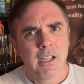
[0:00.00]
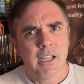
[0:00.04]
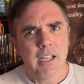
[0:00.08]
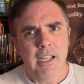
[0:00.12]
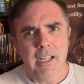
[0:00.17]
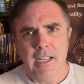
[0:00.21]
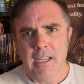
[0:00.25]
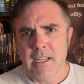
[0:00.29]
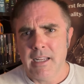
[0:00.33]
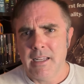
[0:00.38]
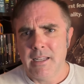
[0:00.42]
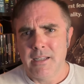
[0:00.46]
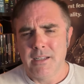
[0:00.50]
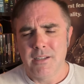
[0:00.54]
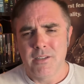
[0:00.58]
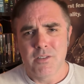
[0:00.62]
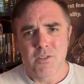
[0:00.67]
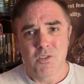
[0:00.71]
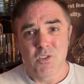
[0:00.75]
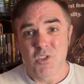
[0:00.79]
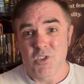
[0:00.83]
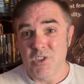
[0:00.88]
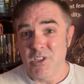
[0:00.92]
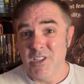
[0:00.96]
and
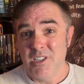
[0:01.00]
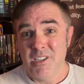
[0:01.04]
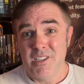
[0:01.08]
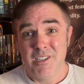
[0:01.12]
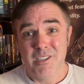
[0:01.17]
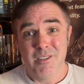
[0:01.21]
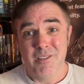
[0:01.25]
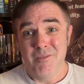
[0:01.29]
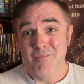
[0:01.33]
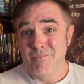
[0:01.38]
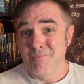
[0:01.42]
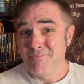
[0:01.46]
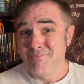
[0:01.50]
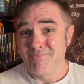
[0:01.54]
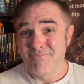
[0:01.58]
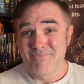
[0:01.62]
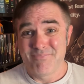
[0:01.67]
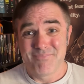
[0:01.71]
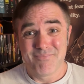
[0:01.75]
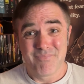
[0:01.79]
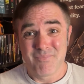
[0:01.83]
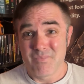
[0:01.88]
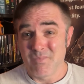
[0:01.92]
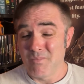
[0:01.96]
she
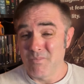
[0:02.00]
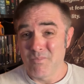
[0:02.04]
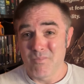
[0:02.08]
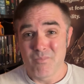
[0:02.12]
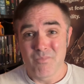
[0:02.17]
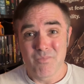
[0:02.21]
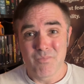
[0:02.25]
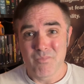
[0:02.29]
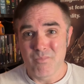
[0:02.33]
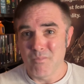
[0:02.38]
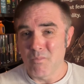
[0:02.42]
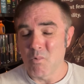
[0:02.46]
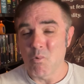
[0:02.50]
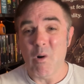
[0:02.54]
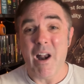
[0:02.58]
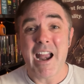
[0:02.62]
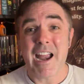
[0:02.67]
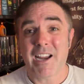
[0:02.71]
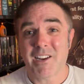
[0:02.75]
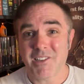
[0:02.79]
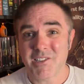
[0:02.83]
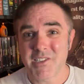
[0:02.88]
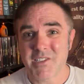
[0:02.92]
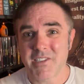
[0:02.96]

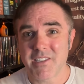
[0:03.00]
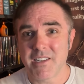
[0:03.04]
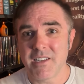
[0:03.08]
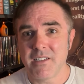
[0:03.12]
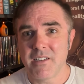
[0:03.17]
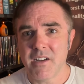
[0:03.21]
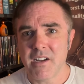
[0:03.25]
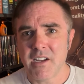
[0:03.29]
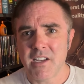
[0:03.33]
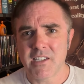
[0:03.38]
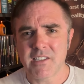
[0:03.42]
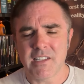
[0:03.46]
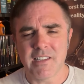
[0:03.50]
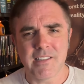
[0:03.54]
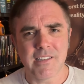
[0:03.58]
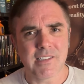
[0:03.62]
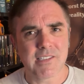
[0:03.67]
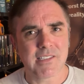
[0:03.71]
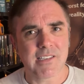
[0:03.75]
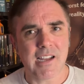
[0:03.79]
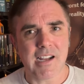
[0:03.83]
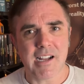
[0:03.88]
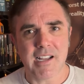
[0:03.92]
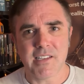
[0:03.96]
miraculously does and
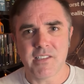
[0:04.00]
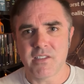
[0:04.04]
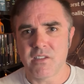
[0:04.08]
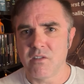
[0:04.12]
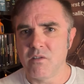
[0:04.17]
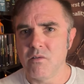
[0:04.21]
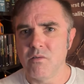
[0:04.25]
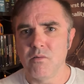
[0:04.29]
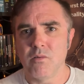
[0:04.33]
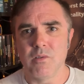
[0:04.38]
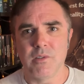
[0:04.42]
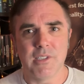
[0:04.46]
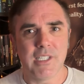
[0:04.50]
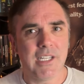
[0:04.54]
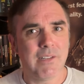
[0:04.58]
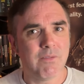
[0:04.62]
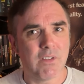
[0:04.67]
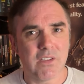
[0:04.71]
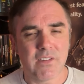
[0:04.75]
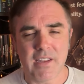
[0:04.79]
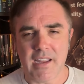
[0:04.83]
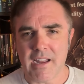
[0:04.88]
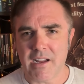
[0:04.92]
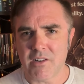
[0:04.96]
decides to leave the
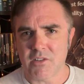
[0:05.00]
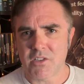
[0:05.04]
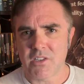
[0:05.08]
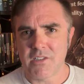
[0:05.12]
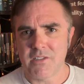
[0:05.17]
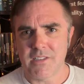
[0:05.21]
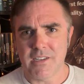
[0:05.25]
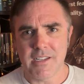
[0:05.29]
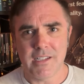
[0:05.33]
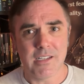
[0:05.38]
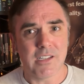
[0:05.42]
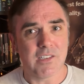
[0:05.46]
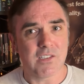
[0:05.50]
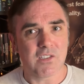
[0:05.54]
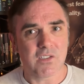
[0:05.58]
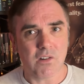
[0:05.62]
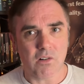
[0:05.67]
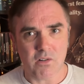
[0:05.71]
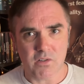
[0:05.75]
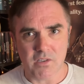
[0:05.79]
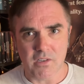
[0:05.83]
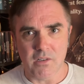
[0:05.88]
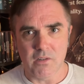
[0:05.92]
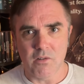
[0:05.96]
town she's in and
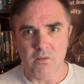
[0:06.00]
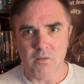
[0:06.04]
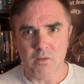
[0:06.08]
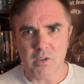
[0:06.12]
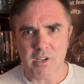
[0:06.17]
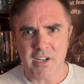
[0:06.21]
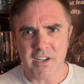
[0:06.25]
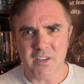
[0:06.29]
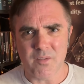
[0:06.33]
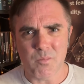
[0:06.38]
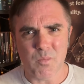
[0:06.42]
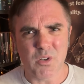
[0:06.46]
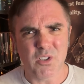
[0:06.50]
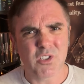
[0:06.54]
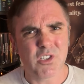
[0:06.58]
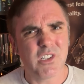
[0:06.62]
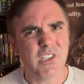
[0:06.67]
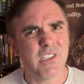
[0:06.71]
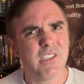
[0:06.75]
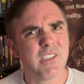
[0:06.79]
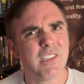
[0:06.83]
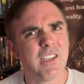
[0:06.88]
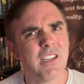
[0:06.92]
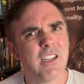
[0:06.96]
starts a new life. But
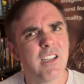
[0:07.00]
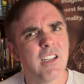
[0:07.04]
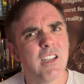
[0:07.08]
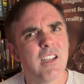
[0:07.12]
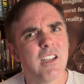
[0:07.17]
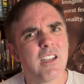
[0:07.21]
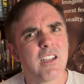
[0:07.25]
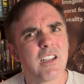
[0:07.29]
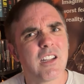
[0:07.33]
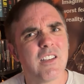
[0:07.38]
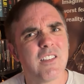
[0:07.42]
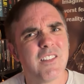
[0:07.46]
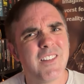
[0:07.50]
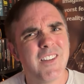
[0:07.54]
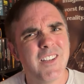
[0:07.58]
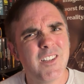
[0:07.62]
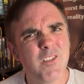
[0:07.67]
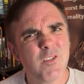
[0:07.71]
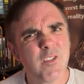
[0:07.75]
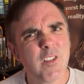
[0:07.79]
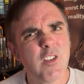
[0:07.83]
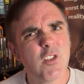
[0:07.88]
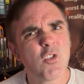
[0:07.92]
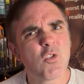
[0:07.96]
she's
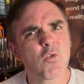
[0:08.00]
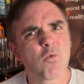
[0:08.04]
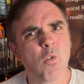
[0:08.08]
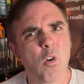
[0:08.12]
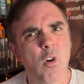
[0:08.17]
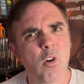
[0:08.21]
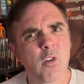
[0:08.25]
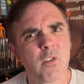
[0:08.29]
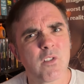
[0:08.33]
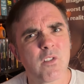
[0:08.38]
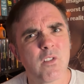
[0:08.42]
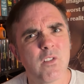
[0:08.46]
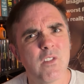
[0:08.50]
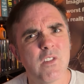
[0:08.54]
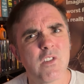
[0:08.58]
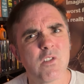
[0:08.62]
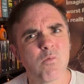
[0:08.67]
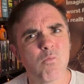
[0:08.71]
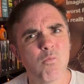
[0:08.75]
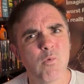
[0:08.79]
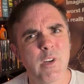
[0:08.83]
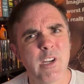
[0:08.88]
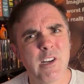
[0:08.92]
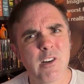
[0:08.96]
continually drawn to this
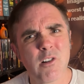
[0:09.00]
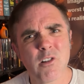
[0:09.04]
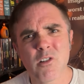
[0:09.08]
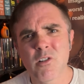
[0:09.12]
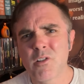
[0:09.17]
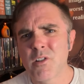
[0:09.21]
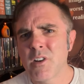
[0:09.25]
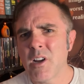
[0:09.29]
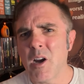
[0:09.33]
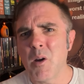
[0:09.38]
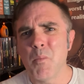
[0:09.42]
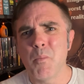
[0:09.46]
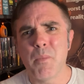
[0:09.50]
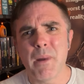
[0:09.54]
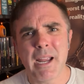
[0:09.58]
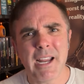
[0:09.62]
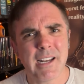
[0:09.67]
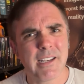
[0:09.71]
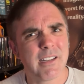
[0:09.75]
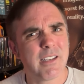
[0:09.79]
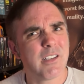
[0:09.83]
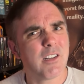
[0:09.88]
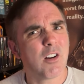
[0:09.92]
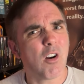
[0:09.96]
weird
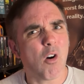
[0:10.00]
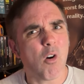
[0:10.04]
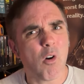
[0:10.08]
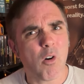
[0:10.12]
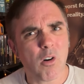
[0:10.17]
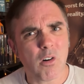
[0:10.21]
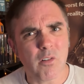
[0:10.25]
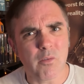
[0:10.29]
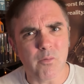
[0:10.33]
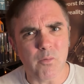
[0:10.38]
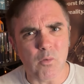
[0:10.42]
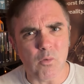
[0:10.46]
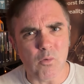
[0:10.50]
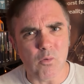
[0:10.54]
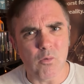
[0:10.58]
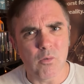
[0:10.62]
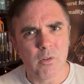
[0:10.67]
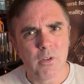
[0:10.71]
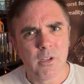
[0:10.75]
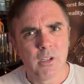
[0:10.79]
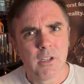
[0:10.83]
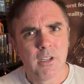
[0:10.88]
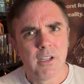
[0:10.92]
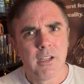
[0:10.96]
abandoned carnival
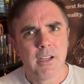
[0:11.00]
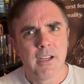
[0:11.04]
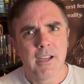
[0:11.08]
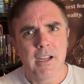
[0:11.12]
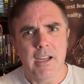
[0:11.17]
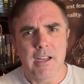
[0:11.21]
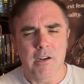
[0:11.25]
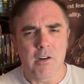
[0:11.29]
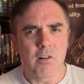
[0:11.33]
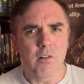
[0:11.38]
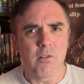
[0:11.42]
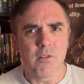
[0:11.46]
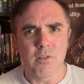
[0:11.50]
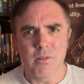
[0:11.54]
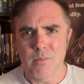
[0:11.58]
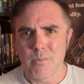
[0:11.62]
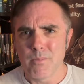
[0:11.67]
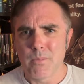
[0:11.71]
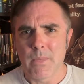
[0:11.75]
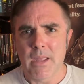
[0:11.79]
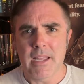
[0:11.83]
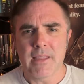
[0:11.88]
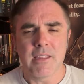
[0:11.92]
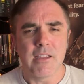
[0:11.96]
at her
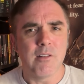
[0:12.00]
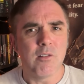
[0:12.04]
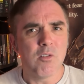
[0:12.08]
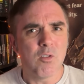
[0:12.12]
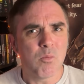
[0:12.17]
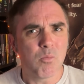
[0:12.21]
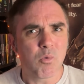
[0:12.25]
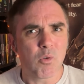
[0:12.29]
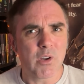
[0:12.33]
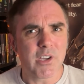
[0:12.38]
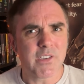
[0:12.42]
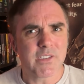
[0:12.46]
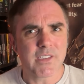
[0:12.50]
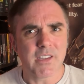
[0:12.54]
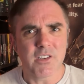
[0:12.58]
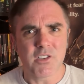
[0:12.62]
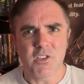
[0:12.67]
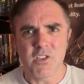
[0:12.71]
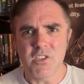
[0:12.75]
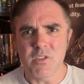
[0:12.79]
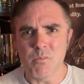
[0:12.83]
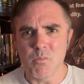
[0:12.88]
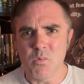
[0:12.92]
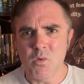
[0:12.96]
at the new place that
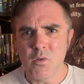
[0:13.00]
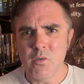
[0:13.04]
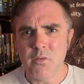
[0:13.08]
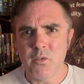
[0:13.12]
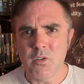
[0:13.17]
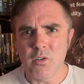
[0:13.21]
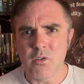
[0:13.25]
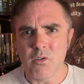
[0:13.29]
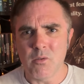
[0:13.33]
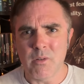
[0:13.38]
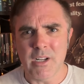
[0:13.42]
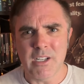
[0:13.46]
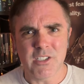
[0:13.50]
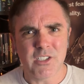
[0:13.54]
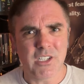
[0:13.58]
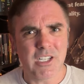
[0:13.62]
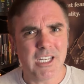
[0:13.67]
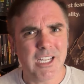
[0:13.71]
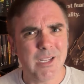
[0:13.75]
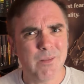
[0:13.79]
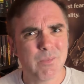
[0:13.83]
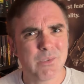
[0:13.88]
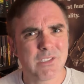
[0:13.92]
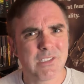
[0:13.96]
she's moved to and she
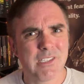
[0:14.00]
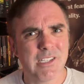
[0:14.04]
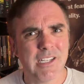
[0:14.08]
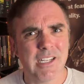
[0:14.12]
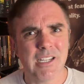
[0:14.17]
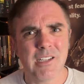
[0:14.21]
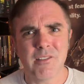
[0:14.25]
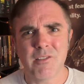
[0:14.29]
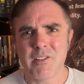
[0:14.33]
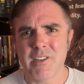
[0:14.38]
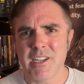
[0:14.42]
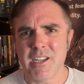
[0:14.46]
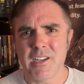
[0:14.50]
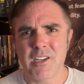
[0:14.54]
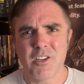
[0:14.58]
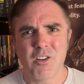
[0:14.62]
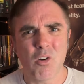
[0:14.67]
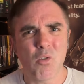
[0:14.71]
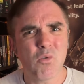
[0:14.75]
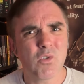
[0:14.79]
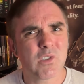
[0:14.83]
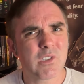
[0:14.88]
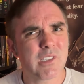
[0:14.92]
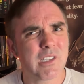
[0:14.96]
keeps seeing like
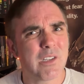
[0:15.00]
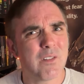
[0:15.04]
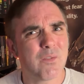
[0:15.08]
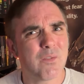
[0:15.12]
ghostly